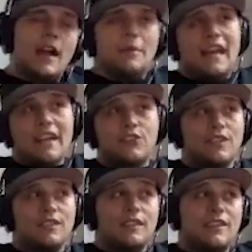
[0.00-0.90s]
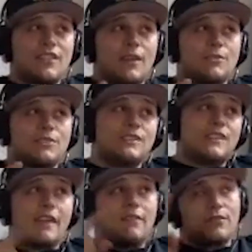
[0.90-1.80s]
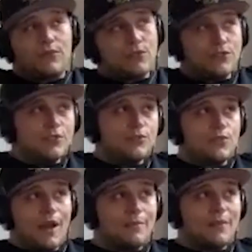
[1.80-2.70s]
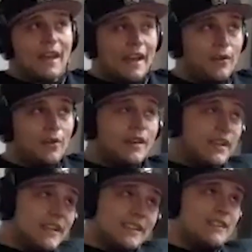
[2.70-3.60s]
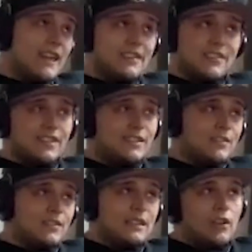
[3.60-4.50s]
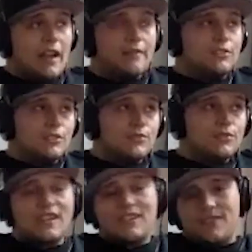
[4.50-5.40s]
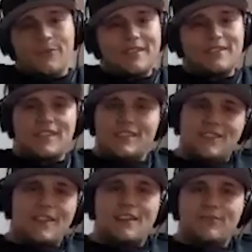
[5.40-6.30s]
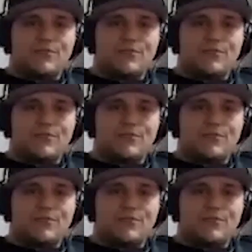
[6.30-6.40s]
I mean, actually, his hours that he's having for his new job now, he'll have Tuesdays and Wednesdays off,